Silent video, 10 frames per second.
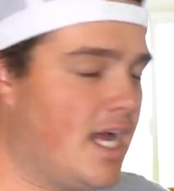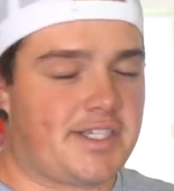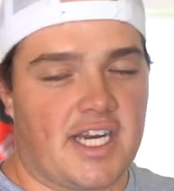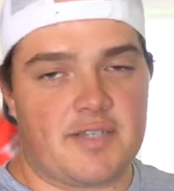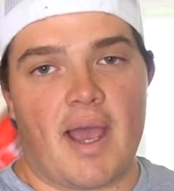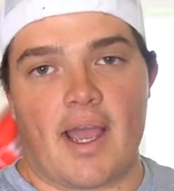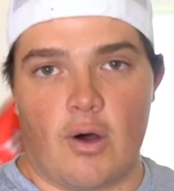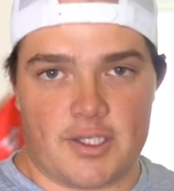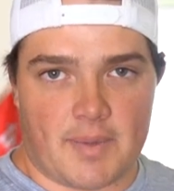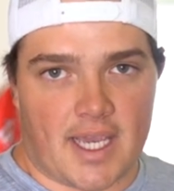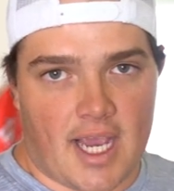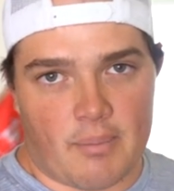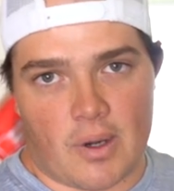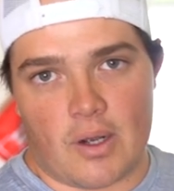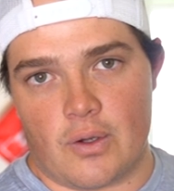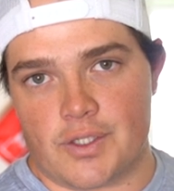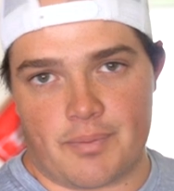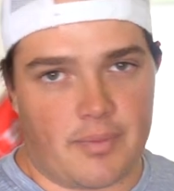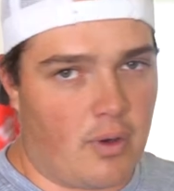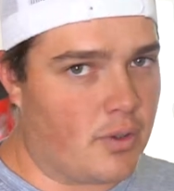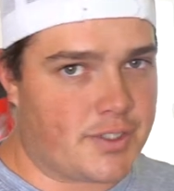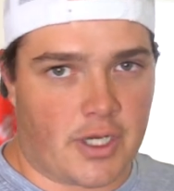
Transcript: That's a nice bag. Holds my camera. Holds